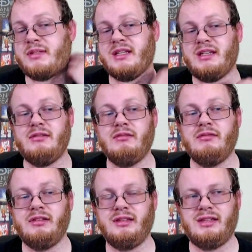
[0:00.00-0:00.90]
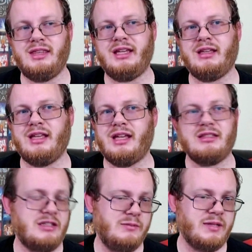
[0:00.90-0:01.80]
that you think get
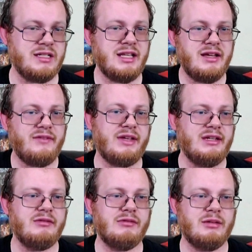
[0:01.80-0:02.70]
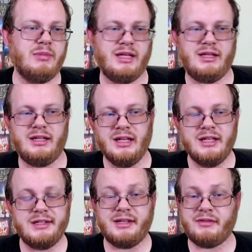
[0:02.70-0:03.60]
too much love and you want me
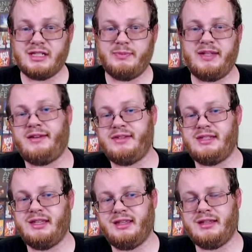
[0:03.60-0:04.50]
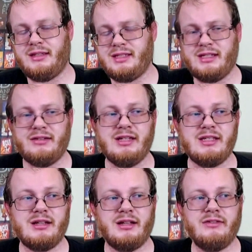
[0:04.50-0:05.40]
to do a spin-off series
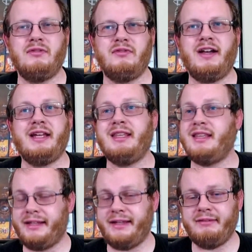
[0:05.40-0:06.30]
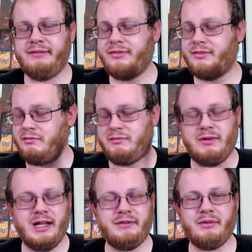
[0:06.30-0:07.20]
called Fighting the Love or
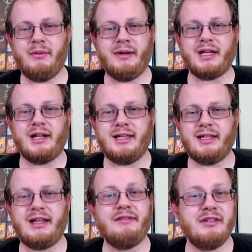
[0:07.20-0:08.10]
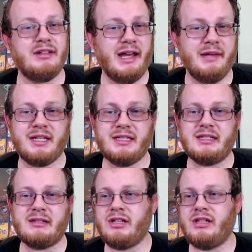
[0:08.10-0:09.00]
whatever we want to call it. I would I'm
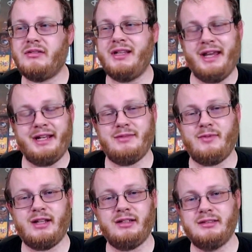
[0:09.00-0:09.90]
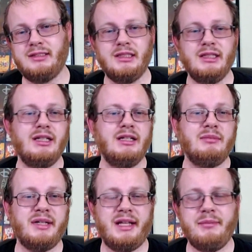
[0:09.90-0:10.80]
considering doing that as well.
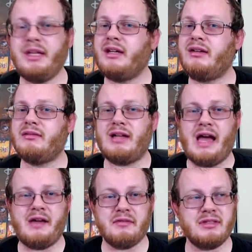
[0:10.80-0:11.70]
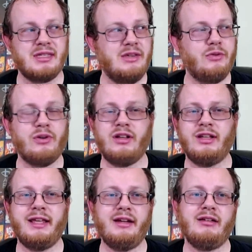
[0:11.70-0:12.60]
But let me know. I will see you all
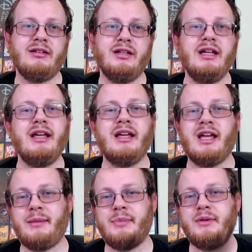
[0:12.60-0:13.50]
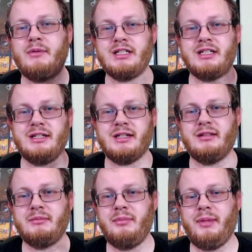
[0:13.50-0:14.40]
later. Happy watching
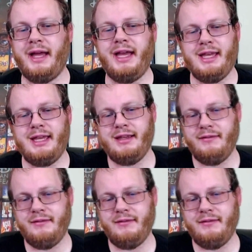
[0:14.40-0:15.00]
y'all. Bye.